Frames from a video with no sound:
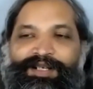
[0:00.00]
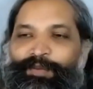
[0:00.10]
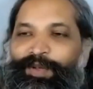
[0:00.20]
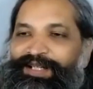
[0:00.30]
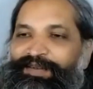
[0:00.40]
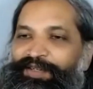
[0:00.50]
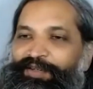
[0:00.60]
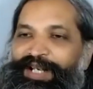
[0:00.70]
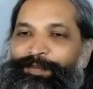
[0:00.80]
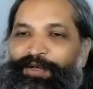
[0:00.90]
Whatever you
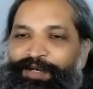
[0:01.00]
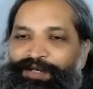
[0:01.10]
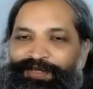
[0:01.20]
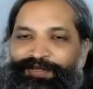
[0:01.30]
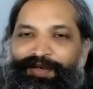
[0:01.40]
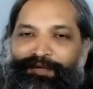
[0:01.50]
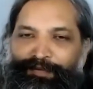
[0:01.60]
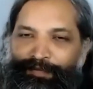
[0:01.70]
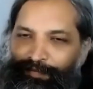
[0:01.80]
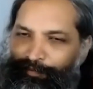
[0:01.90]
can be conscious of,
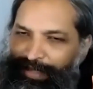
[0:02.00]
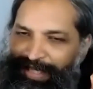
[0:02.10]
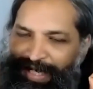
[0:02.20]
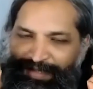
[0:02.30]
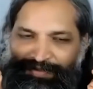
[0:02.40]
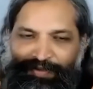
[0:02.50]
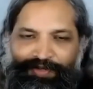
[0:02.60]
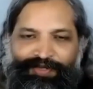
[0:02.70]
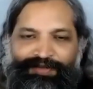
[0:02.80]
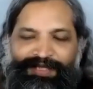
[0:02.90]
be as
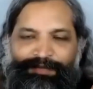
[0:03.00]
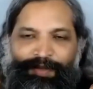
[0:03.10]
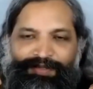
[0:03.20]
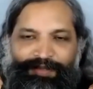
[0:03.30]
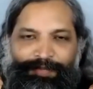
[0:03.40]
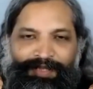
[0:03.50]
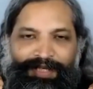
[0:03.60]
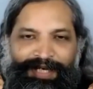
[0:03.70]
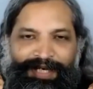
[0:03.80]
conscious as possible,